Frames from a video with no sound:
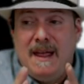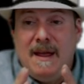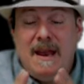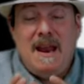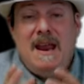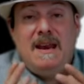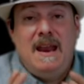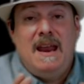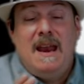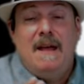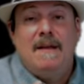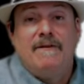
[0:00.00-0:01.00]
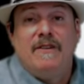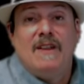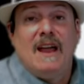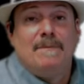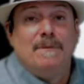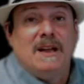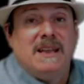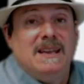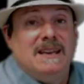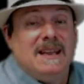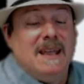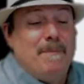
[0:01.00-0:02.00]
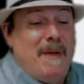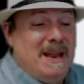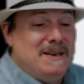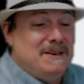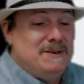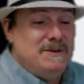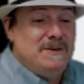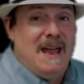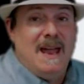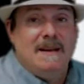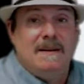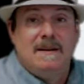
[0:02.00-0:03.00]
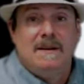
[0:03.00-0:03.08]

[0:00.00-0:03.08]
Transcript: And, and I feel I'm lucky to get paid to do that.